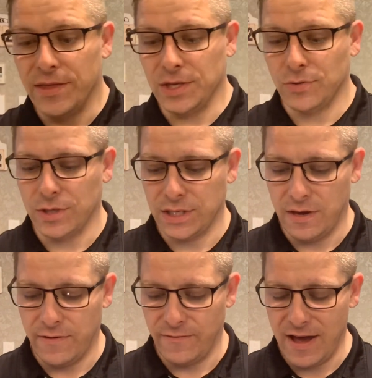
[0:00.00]
This was
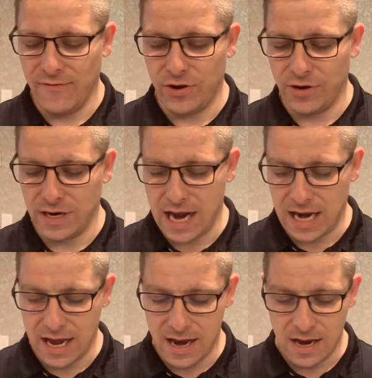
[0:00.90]
580
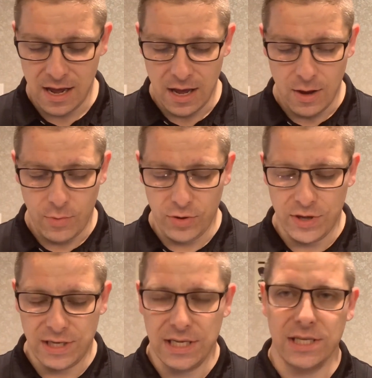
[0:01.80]
yen. Both
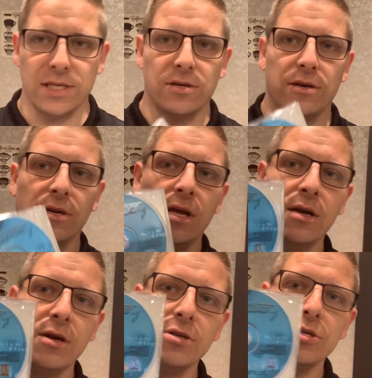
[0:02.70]
the discs are in
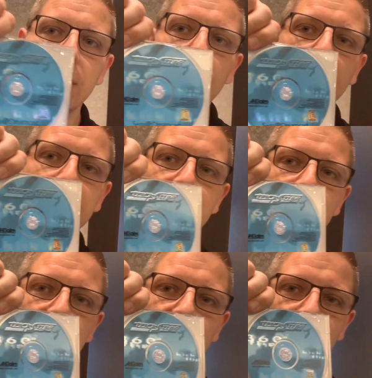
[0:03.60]
good shape. I guess I
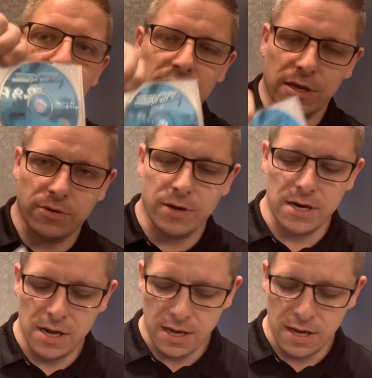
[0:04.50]
can show you the other one